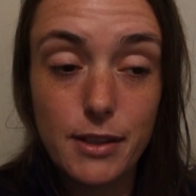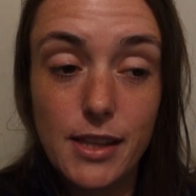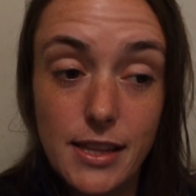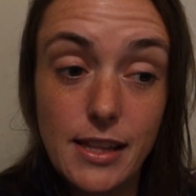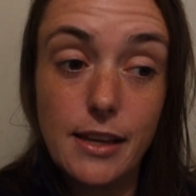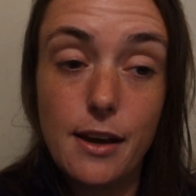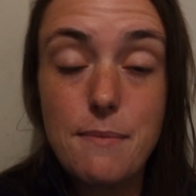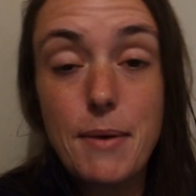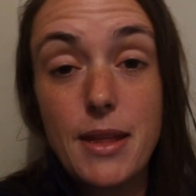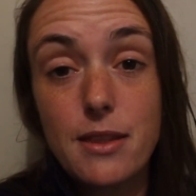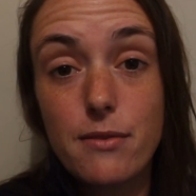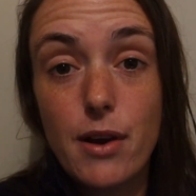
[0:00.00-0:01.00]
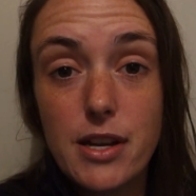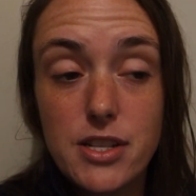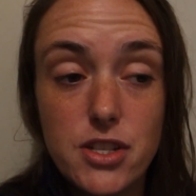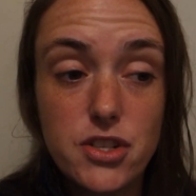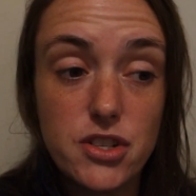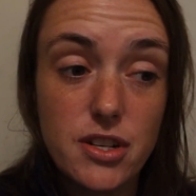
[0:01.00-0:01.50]
think I made the right
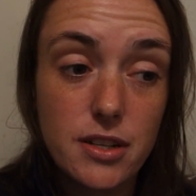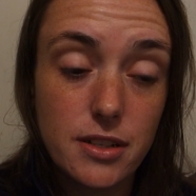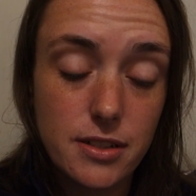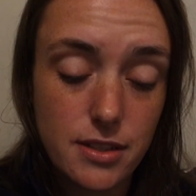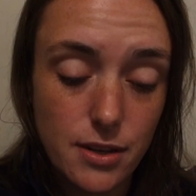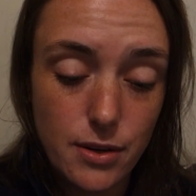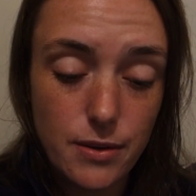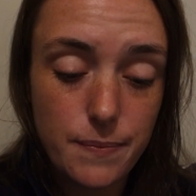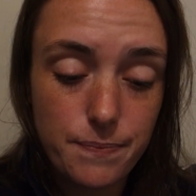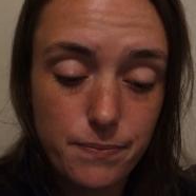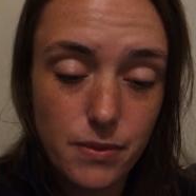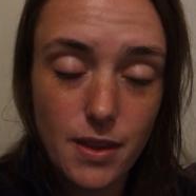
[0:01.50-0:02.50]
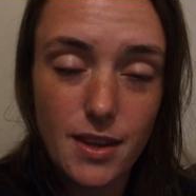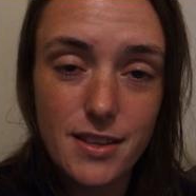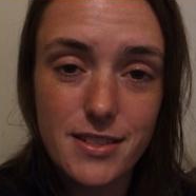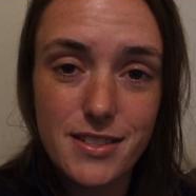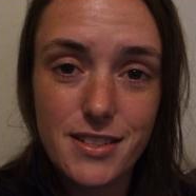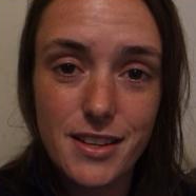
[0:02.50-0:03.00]
decision. So
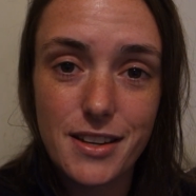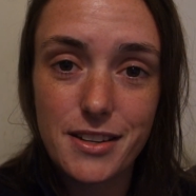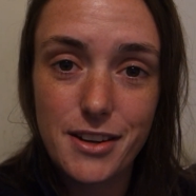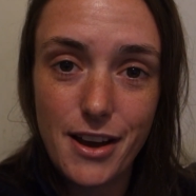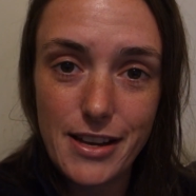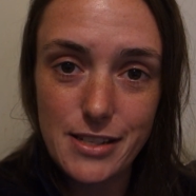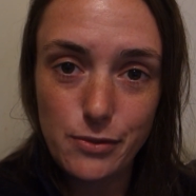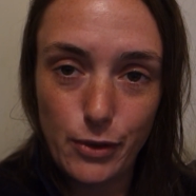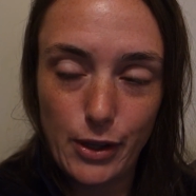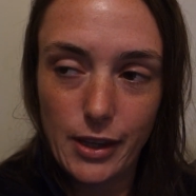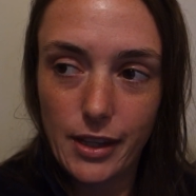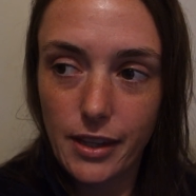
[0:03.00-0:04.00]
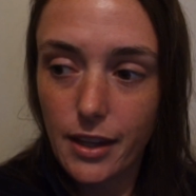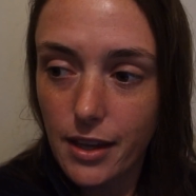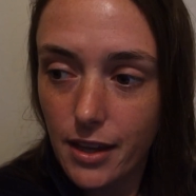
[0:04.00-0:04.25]
it's a nice feeling.